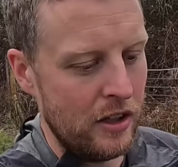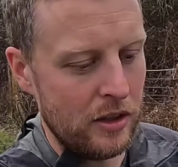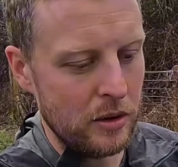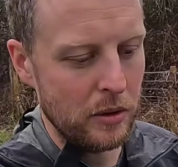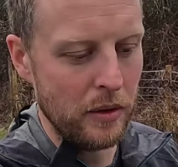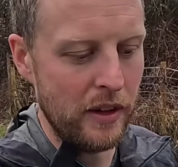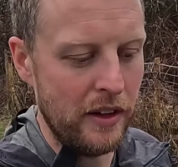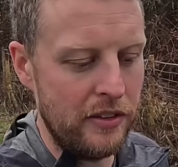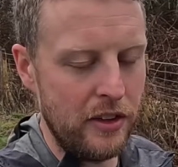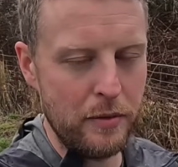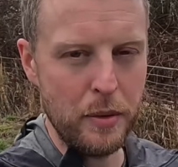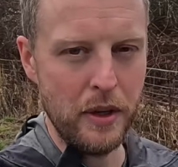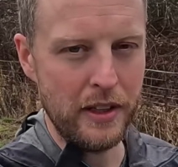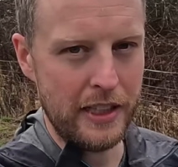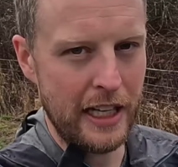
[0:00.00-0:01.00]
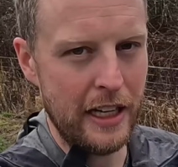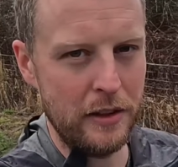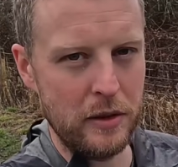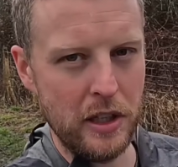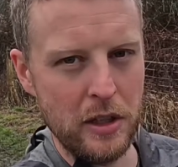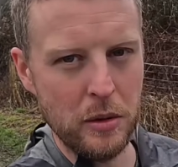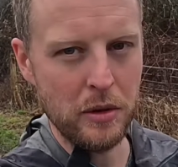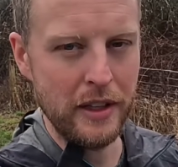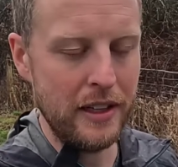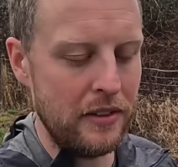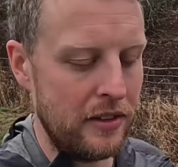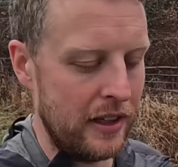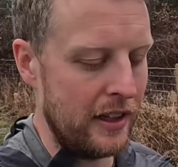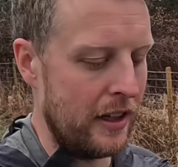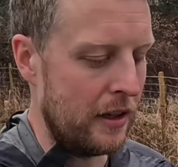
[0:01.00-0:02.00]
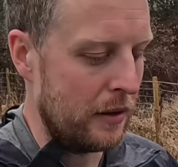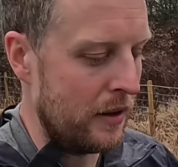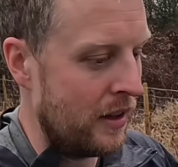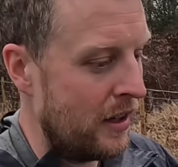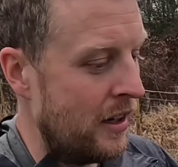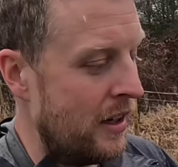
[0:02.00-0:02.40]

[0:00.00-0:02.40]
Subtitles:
all this I've put in a category called eating out,